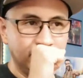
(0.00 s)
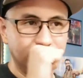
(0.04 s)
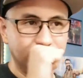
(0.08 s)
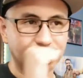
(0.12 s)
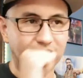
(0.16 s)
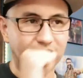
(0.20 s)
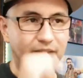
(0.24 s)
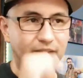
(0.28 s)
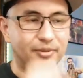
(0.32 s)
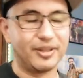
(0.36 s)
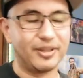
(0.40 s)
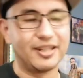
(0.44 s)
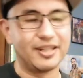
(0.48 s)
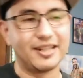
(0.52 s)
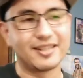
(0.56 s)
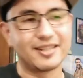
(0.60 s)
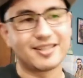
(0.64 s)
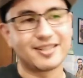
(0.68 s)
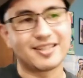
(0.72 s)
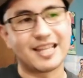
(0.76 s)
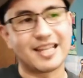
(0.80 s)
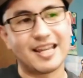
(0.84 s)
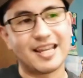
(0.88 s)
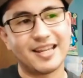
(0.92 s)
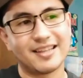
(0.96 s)
I mean,
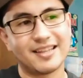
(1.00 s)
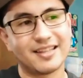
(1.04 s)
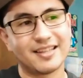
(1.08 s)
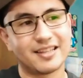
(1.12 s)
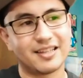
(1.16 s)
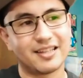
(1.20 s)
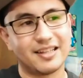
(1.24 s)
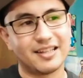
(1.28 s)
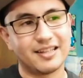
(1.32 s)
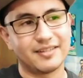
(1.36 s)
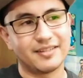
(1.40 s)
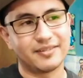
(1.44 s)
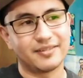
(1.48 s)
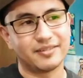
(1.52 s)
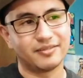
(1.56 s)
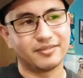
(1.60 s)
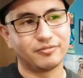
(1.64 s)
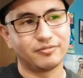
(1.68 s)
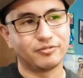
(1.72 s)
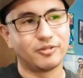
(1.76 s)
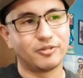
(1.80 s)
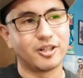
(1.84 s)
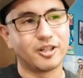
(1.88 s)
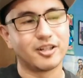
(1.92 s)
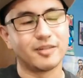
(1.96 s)
it's saying that
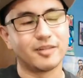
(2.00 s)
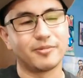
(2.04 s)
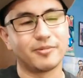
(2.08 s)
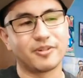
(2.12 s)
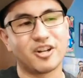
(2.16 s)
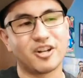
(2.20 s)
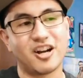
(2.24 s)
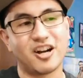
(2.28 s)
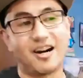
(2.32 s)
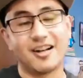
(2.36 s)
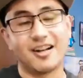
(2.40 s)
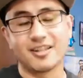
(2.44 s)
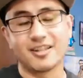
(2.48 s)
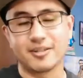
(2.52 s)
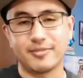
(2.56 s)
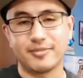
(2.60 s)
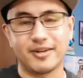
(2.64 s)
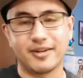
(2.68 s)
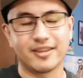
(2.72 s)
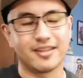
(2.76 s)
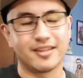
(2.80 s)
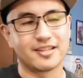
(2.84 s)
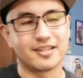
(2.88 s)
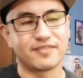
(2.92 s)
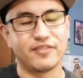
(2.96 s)
one of the cons
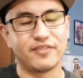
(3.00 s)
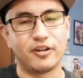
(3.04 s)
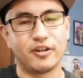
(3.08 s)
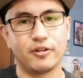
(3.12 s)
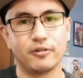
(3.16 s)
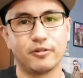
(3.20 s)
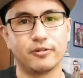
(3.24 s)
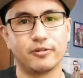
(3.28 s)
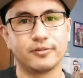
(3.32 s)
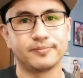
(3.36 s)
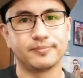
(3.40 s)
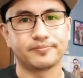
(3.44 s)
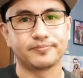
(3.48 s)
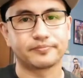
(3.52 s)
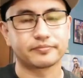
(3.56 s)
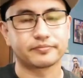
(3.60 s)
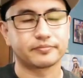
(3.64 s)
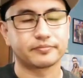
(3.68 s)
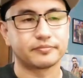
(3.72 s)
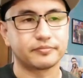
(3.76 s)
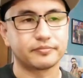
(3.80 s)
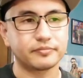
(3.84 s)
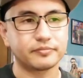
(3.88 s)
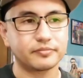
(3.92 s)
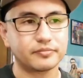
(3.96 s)
about this phone
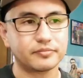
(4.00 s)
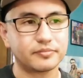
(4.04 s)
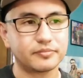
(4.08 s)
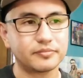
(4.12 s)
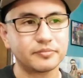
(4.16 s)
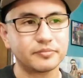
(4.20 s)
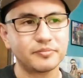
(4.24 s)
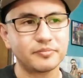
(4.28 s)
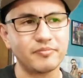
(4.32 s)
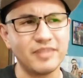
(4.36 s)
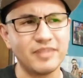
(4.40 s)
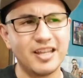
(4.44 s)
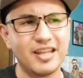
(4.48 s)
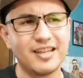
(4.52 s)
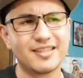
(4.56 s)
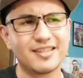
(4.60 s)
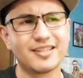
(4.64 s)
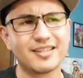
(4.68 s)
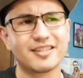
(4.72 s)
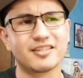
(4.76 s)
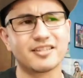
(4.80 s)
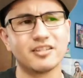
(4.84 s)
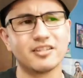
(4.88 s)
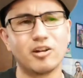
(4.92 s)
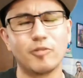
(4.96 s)
is
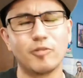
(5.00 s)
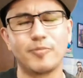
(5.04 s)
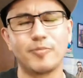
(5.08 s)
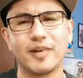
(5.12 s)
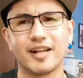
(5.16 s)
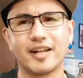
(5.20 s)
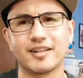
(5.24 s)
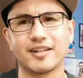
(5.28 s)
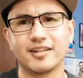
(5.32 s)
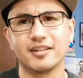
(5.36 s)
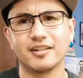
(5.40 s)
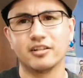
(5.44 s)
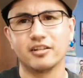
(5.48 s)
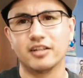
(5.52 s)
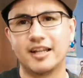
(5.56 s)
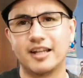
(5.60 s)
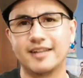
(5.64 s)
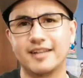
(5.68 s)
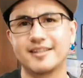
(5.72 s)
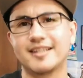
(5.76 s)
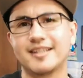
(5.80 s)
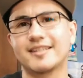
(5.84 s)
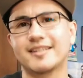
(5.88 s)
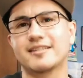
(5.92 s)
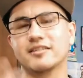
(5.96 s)
its low
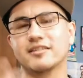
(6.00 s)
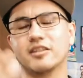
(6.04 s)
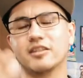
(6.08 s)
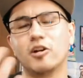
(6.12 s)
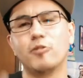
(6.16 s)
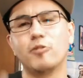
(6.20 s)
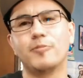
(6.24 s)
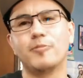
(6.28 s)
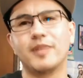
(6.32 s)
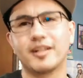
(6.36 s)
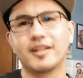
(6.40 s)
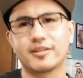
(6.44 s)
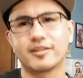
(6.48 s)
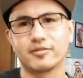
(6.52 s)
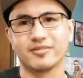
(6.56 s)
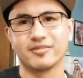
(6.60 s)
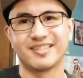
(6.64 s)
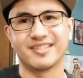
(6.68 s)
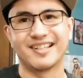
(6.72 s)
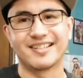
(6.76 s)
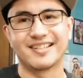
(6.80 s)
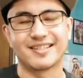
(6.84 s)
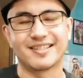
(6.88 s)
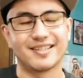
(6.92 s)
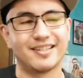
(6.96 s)
pixel
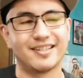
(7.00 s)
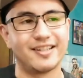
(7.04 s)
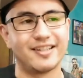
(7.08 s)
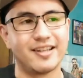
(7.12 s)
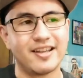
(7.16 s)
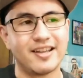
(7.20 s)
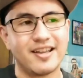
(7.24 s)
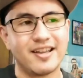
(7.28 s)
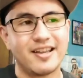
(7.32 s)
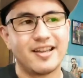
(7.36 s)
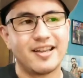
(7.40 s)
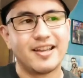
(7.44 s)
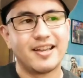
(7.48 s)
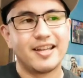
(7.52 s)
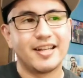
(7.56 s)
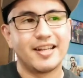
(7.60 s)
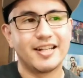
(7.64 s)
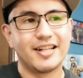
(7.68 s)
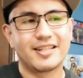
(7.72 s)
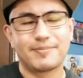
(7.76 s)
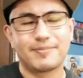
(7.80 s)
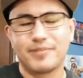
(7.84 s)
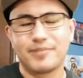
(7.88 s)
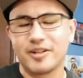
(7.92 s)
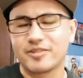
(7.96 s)
density.
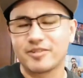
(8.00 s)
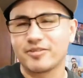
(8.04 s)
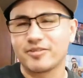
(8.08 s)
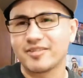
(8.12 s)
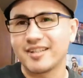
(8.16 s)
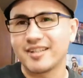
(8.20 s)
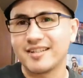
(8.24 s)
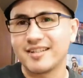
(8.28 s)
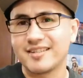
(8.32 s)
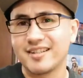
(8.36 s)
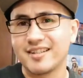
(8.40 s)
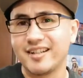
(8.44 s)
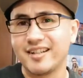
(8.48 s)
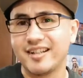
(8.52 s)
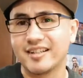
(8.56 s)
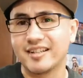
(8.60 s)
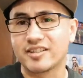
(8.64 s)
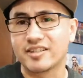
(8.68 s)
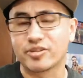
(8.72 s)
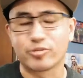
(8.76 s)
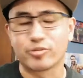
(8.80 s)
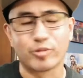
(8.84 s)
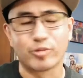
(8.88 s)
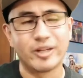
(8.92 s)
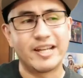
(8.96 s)
Its pixel density
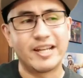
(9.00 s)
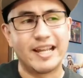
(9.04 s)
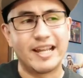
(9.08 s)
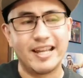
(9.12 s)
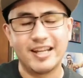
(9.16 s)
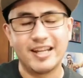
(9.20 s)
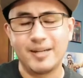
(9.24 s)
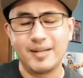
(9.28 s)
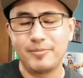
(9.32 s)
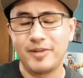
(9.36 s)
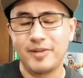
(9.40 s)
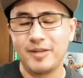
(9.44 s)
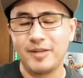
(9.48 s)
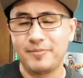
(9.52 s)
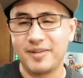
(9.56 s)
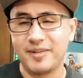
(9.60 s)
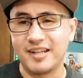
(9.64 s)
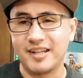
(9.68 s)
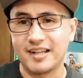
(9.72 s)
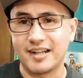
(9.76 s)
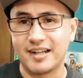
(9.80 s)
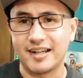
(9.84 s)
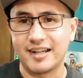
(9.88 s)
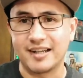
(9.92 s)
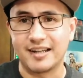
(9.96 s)
is 380
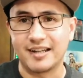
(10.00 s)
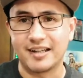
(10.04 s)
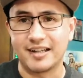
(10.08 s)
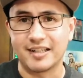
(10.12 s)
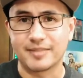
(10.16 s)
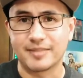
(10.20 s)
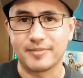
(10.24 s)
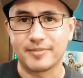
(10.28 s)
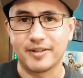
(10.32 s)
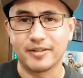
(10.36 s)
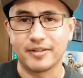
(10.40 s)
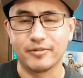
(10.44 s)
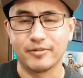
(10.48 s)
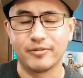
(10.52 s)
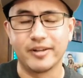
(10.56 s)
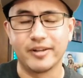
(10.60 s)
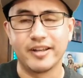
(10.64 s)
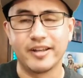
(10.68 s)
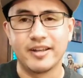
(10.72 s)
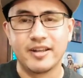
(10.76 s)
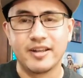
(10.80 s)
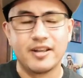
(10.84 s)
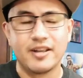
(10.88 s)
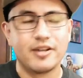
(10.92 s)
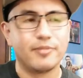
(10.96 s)
ppi, guys. By the
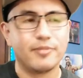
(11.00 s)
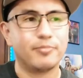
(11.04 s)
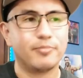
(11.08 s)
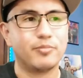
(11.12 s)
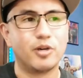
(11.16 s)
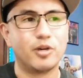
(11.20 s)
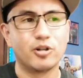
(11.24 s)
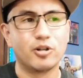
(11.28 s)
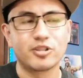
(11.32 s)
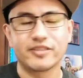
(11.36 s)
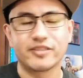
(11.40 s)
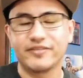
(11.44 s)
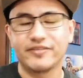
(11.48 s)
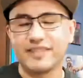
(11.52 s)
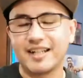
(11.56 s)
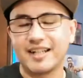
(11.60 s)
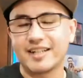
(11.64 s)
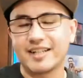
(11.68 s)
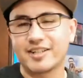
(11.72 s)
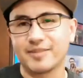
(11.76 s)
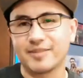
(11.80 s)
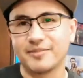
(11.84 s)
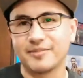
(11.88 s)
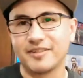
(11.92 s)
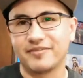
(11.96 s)
way, most
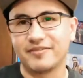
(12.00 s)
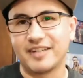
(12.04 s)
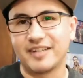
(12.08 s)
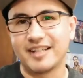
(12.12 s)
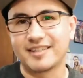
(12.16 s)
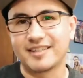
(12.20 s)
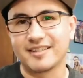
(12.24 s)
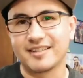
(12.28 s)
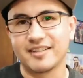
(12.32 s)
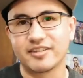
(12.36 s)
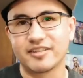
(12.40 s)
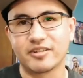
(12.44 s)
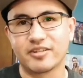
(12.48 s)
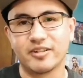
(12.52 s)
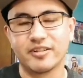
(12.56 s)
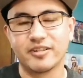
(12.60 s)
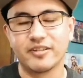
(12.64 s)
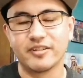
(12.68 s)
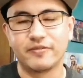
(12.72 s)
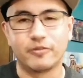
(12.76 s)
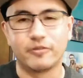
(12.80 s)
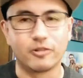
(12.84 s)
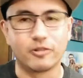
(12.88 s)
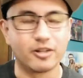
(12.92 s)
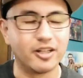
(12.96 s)
flagship devices are in
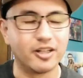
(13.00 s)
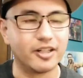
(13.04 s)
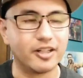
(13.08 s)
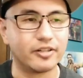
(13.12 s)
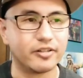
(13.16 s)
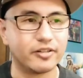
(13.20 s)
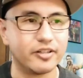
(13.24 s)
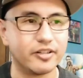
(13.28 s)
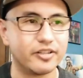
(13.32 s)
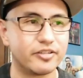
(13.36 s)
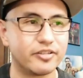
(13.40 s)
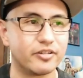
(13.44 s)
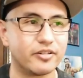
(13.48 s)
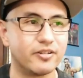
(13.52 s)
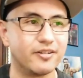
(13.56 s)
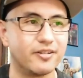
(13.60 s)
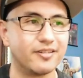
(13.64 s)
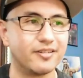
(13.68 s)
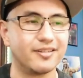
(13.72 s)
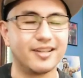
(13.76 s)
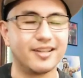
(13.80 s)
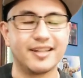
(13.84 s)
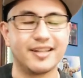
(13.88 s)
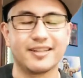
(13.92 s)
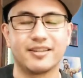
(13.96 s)
the 400s
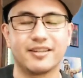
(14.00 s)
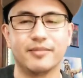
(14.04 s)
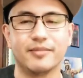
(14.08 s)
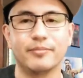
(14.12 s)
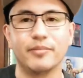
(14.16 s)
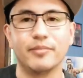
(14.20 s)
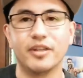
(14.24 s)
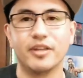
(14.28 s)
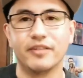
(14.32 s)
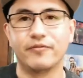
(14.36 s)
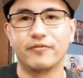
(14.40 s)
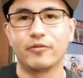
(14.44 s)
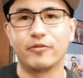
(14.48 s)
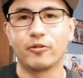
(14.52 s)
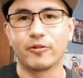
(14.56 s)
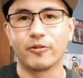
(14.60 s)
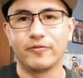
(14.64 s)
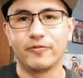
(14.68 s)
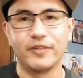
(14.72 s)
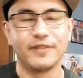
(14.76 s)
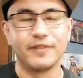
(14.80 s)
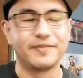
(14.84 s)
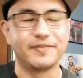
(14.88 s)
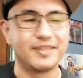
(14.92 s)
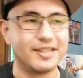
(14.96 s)
or like the mid
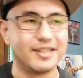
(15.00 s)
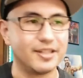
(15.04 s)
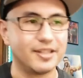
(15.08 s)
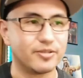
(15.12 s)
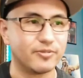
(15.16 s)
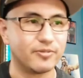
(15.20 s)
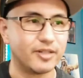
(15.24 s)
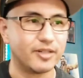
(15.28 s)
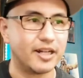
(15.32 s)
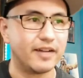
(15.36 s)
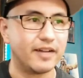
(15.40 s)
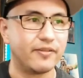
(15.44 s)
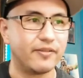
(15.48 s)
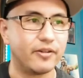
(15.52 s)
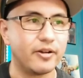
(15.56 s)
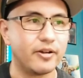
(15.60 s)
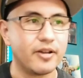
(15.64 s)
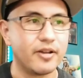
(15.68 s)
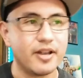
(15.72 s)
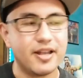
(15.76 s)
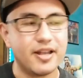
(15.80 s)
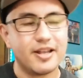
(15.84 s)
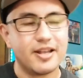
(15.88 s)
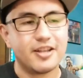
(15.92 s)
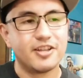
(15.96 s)
450s, whatever.
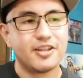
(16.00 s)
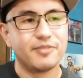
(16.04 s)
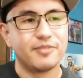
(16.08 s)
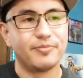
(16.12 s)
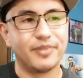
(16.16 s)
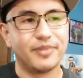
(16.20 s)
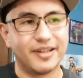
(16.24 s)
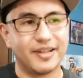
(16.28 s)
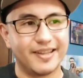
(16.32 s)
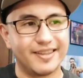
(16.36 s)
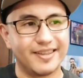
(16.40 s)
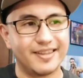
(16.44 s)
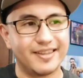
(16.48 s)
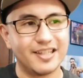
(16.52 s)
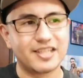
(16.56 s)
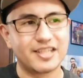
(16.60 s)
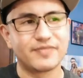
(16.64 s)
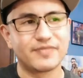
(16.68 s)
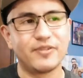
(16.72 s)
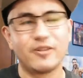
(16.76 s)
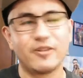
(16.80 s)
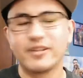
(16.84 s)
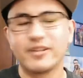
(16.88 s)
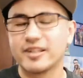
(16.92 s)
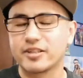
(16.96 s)
But this
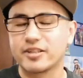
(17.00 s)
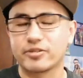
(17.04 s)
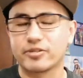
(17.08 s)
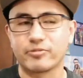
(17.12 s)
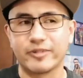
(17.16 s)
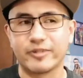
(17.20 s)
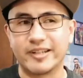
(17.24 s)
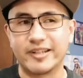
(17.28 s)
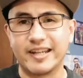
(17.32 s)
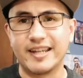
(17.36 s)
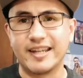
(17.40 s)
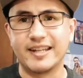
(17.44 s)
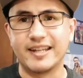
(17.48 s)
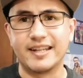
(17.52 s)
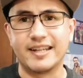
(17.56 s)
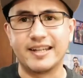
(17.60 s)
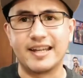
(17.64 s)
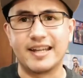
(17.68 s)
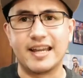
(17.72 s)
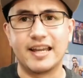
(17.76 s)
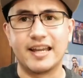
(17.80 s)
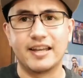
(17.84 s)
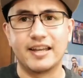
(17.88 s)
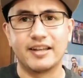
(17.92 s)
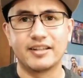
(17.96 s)
phone is
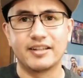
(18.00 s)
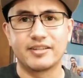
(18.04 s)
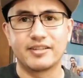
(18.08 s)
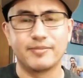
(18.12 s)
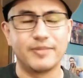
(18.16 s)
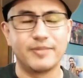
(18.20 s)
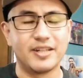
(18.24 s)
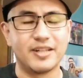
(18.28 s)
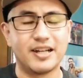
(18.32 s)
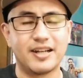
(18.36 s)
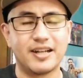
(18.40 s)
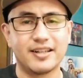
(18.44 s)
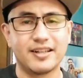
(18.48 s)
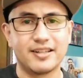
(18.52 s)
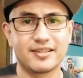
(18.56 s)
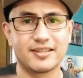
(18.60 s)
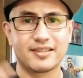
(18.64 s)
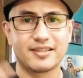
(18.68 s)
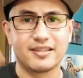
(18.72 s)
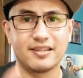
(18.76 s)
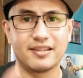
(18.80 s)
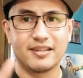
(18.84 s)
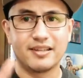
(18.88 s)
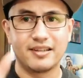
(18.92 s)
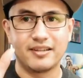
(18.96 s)
380, and to be
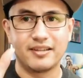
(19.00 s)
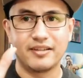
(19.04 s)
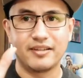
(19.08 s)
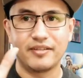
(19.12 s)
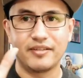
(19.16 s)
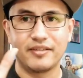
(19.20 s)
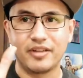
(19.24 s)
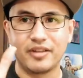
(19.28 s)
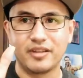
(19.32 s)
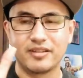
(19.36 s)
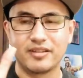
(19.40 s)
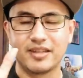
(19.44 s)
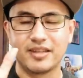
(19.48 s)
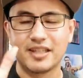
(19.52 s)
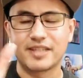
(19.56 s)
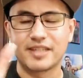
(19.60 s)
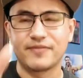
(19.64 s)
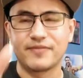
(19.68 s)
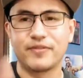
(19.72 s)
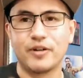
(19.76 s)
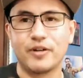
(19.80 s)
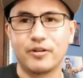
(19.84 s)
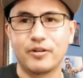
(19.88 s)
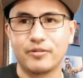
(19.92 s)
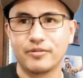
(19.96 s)
honest,
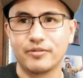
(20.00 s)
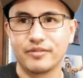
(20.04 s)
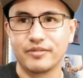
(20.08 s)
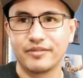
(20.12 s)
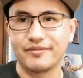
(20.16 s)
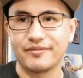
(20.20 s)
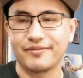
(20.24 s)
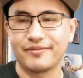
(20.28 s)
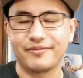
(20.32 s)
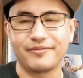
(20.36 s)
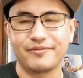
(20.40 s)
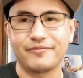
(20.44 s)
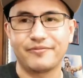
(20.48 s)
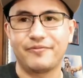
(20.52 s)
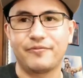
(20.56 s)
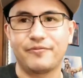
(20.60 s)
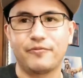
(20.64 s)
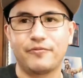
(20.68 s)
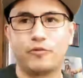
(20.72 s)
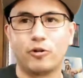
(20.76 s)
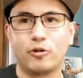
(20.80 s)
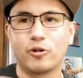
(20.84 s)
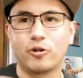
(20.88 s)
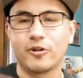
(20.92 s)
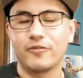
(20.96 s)
this phone
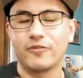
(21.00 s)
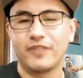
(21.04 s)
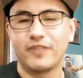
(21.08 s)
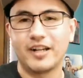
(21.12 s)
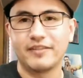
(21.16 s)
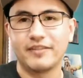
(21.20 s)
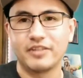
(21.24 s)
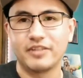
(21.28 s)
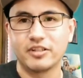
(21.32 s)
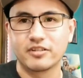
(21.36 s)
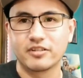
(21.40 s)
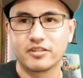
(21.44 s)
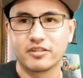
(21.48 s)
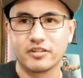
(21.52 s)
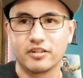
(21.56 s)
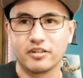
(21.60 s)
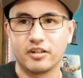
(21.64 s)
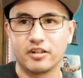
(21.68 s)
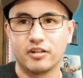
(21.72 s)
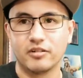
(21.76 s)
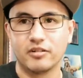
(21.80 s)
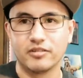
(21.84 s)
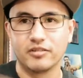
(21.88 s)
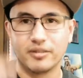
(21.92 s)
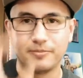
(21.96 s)
4 or 5 years
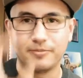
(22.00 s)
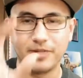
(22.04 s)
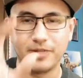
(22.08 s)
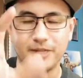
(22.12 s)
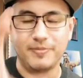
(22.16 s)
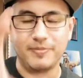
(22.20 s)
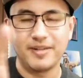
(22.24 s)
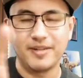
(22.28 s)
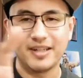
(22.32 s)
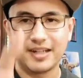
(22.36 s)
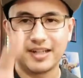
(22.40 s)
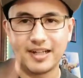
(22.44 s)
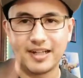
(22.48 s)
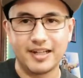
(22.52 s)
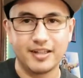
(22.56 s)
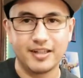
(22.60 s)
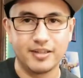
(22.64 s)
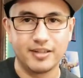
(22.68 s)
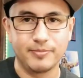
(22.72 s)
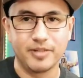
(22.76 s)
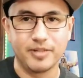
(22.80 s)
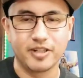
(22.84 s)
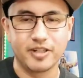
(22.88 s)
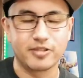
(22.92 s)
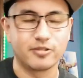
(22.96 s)
ago, the PPI,
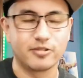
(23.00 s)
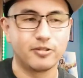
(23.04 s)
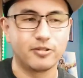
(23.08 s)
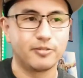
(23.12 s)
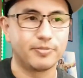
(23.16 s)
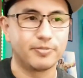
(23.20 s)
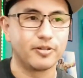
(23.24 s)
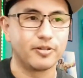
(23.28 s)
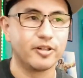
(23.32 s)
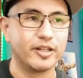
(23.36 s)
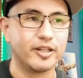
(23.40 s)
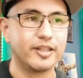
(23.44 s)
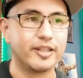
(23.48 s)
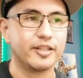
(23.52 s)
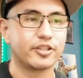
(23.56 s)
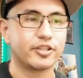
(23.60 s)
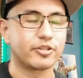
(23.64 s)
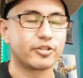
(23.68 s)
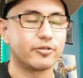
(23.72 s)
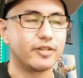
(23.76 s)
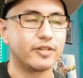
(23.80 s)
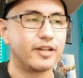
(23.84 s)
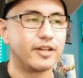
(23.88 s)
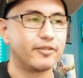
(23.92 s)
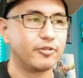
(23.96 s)
the pixel per
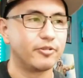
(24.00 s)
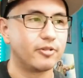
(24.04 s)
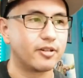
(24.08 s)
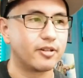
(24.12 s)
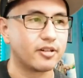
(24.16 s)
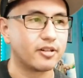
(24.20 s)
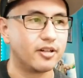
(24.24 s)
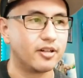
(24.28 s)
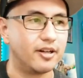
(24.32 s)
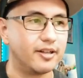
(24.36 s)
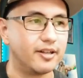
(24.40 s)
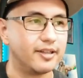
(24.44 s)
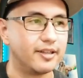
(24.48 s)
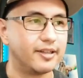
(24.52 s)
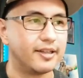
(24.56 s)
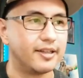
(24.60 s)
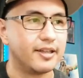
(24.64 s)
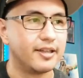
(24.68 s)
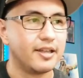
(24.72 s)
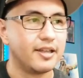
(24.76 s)
inch, or whatever you want to call it,